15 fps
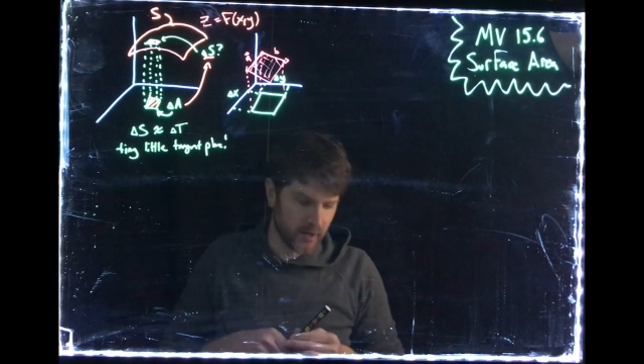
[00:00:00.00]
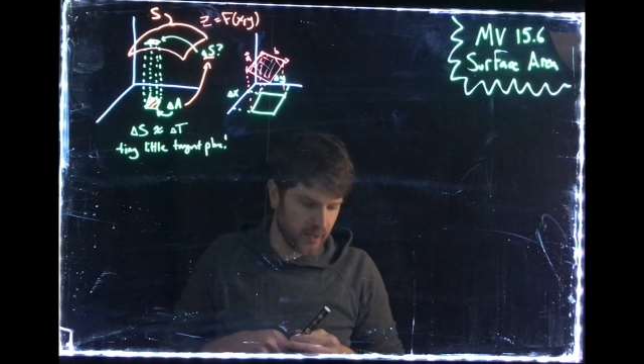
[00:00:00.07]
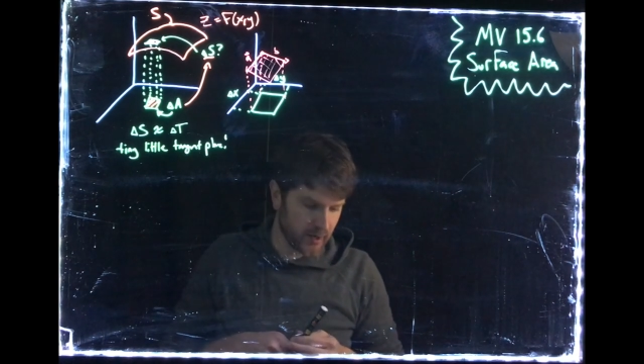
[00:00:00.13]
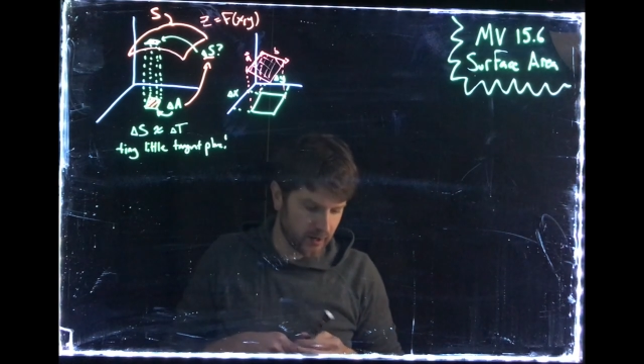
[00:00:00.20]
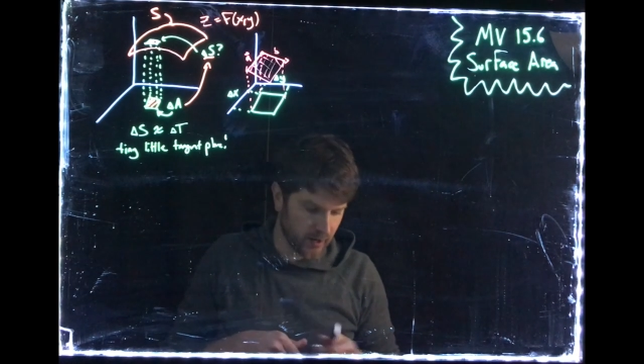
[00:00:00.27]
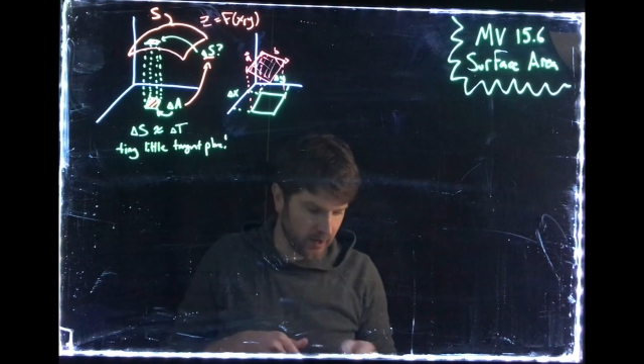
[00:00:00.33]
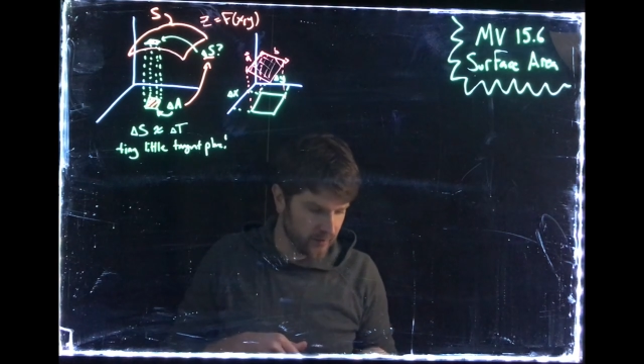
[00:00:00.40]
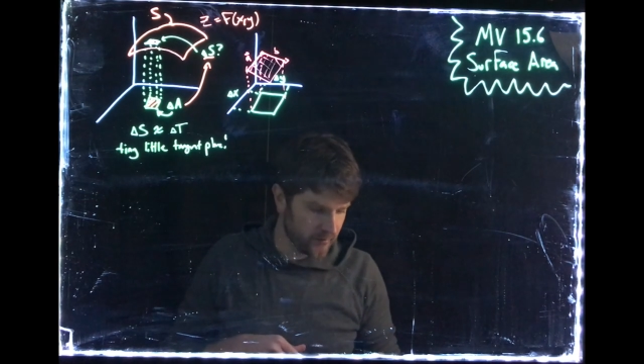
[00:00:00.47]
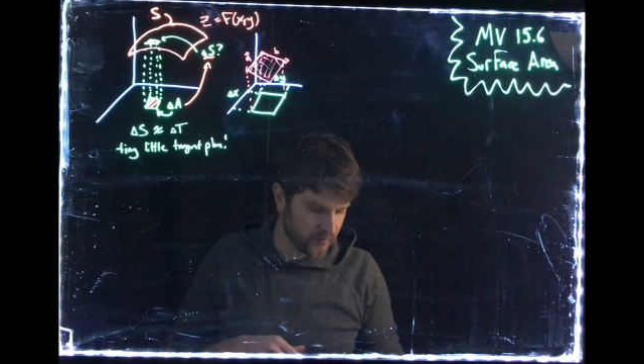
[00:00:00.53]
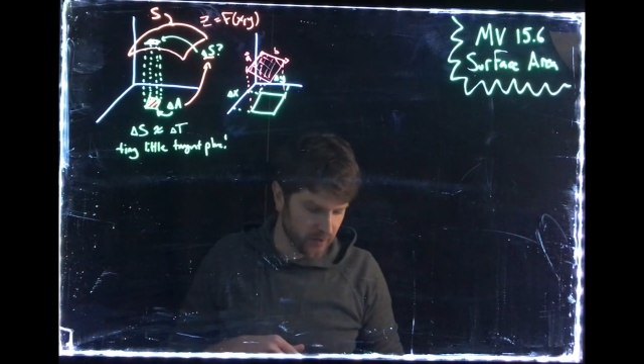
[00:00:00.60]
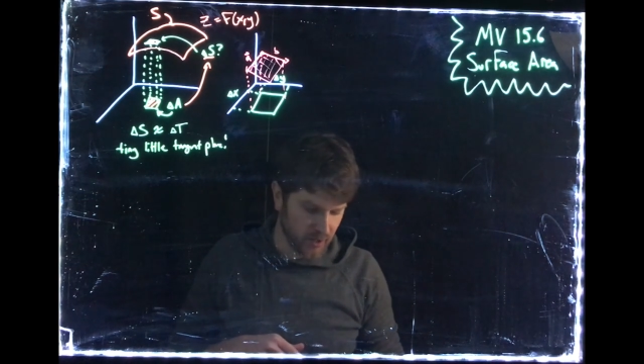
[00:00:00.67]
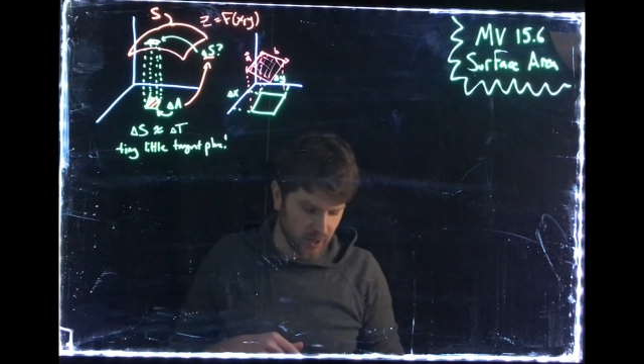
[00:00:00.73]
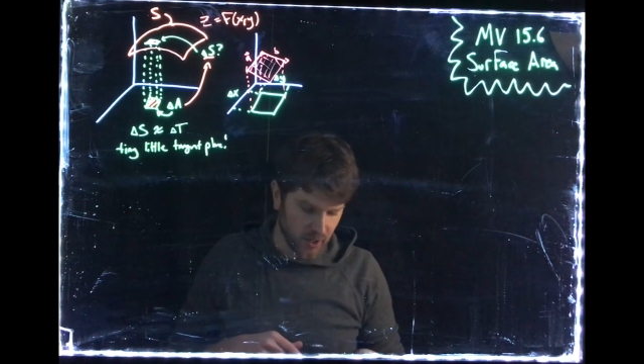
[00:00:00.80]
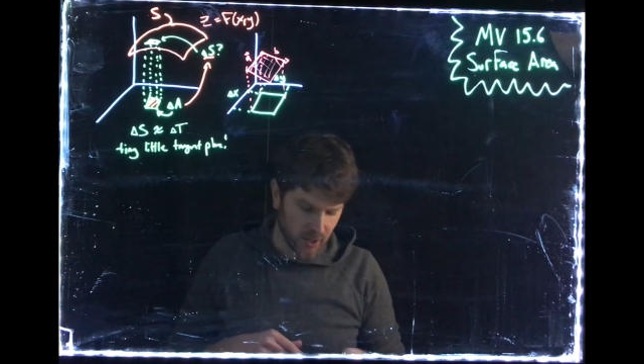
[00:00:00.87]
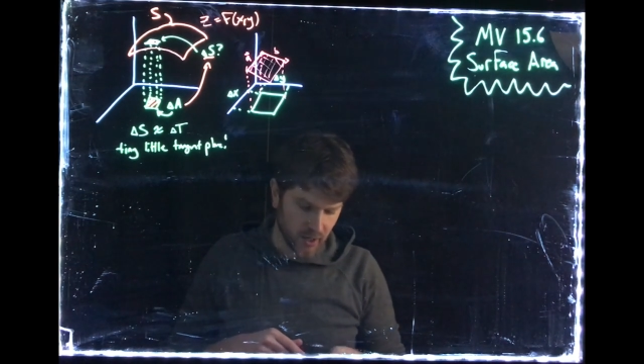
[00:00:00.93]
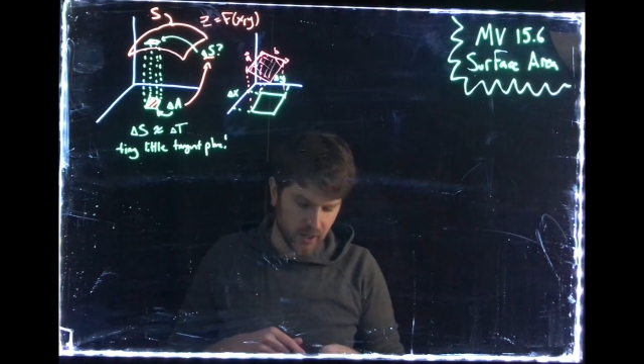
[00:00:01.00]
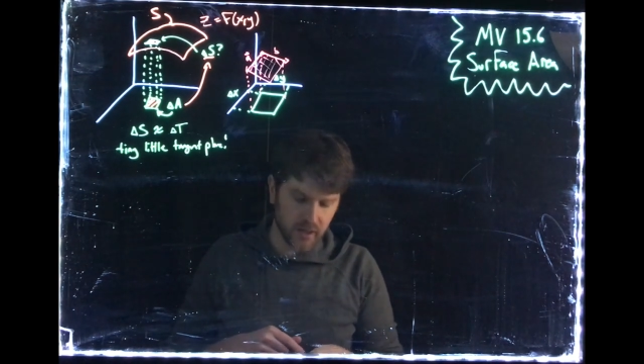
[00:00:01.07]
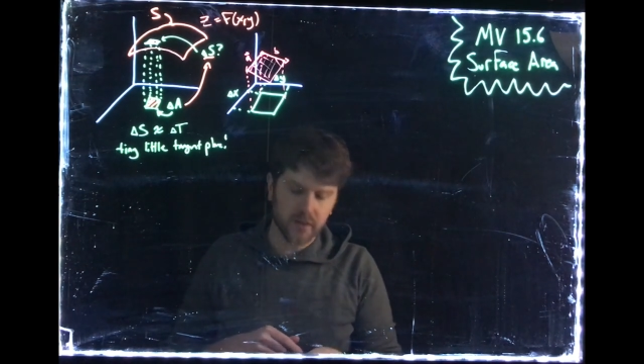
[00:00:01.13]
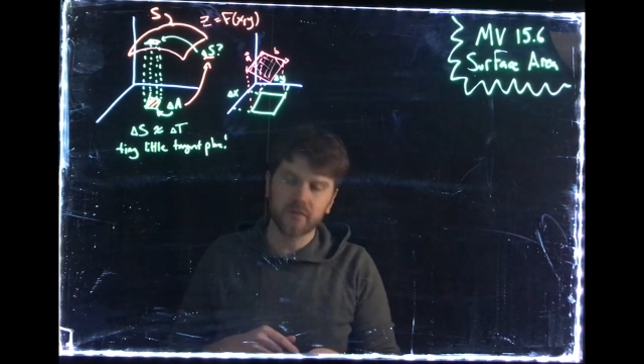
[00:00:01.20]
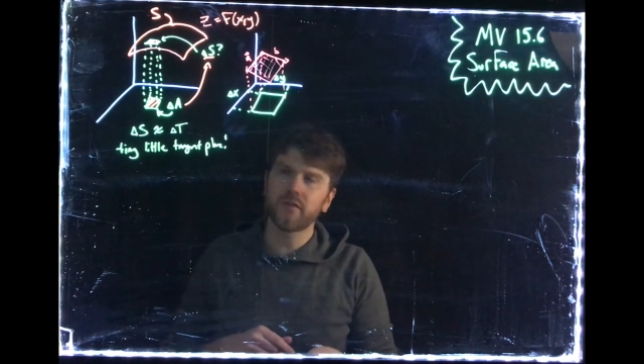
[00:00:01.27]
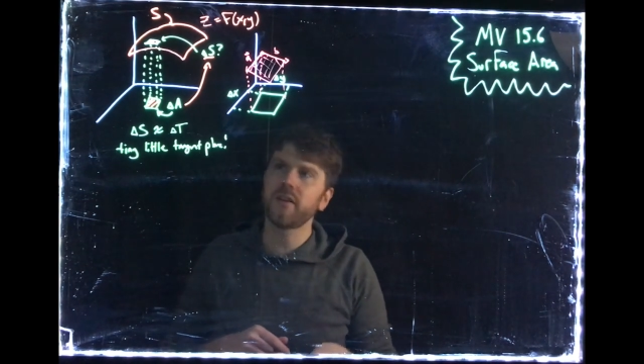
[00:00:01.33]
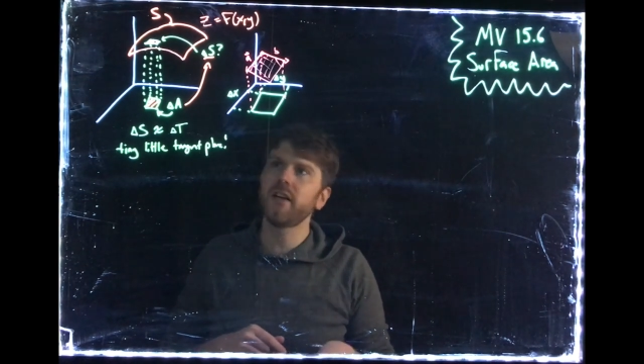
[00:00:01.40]
And I've kind
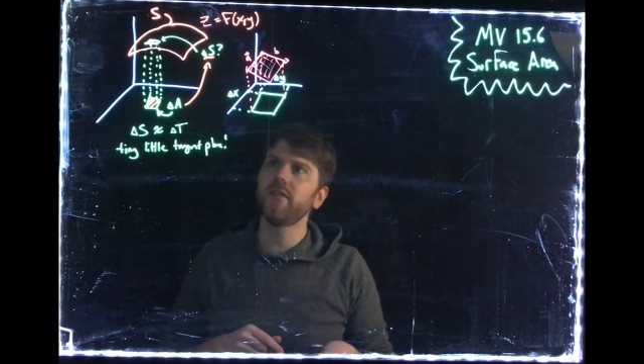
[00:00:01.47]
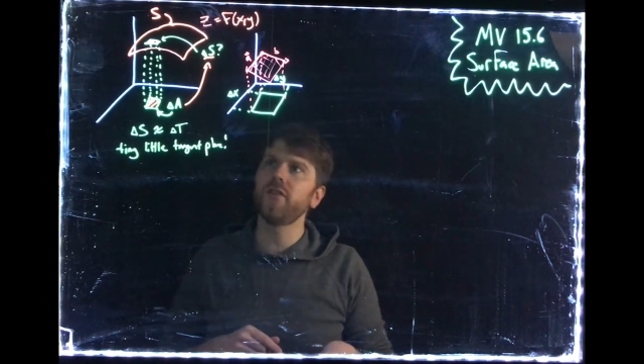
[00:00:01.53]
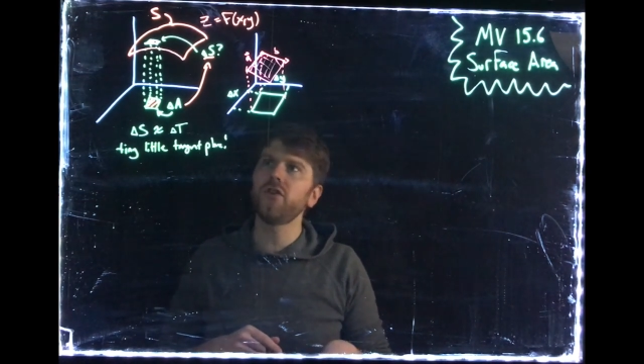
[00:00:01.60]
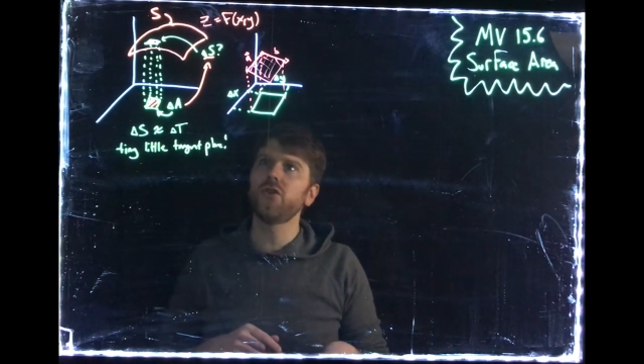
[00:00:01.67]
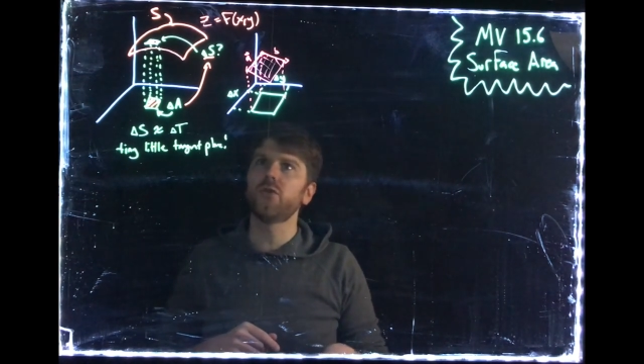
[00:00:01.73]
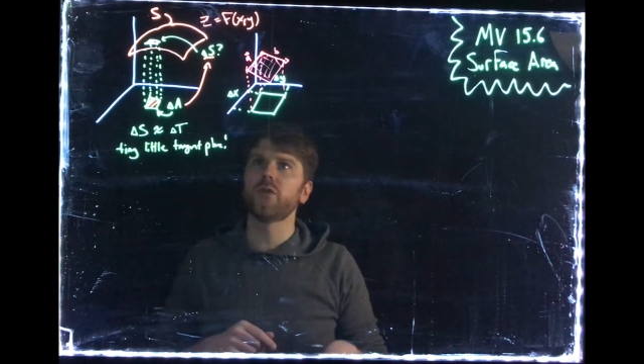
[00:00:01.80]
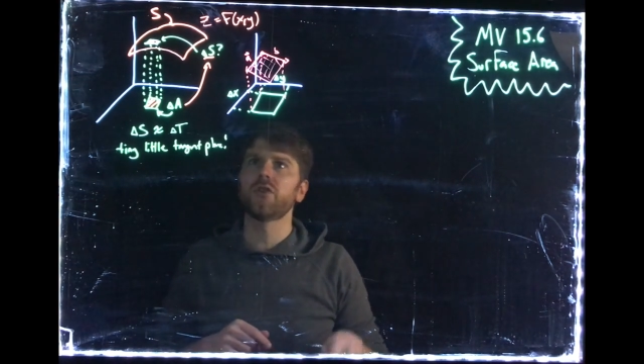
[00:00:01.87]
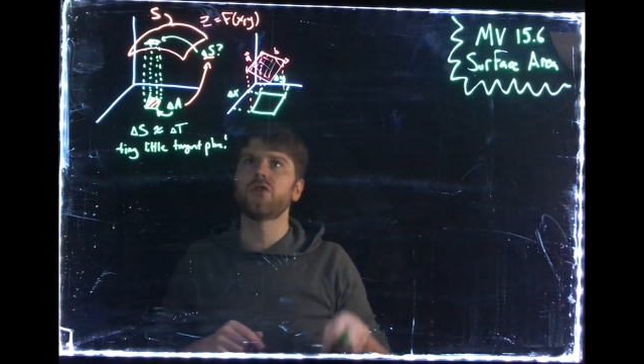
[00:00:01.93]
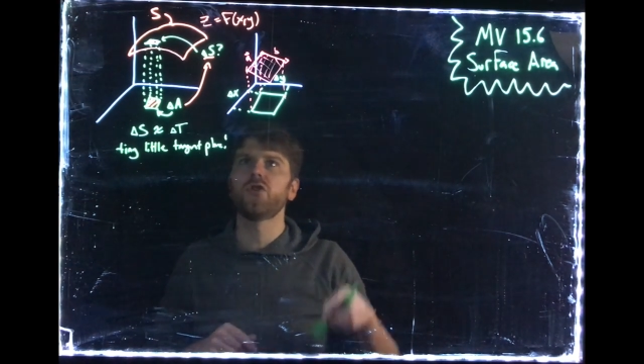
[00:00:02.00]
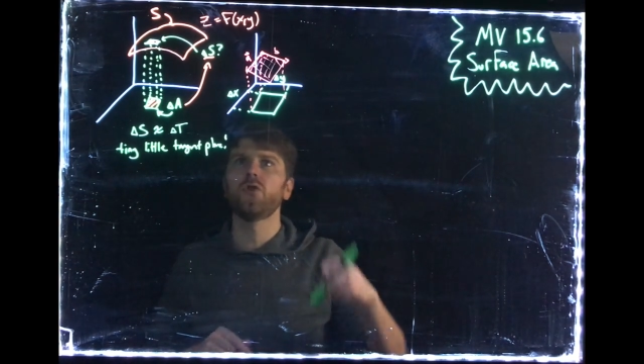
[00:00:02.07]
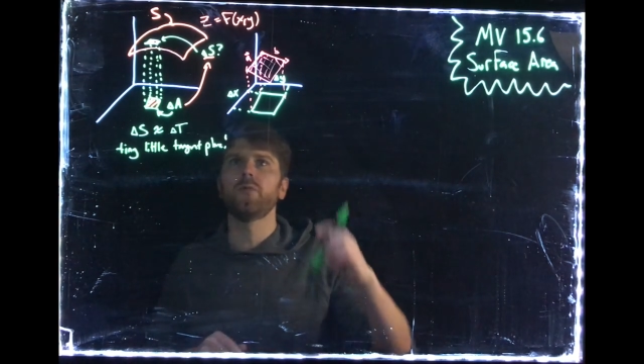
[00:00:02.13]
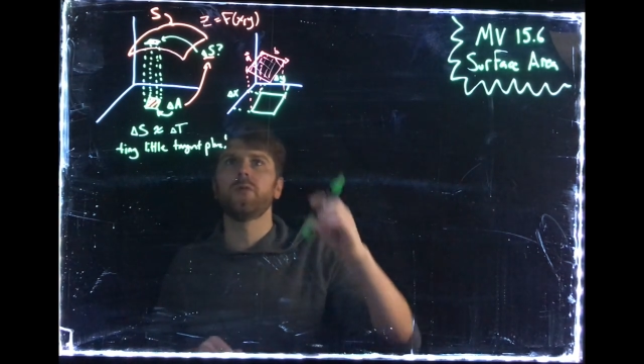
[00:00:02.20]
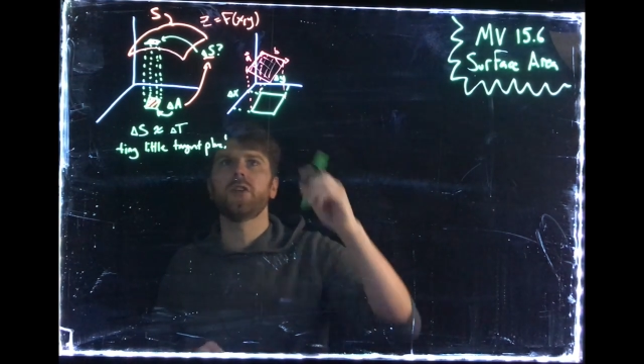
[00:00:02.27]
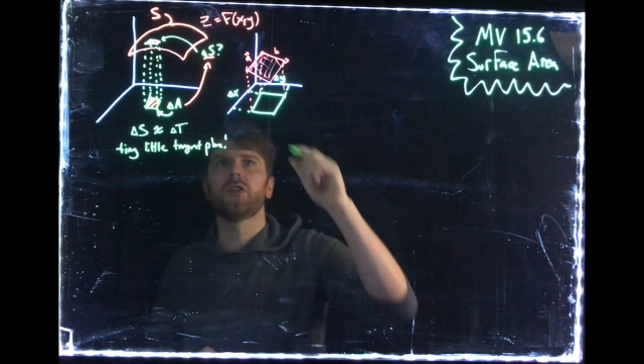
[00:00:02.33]
of given you a zoomed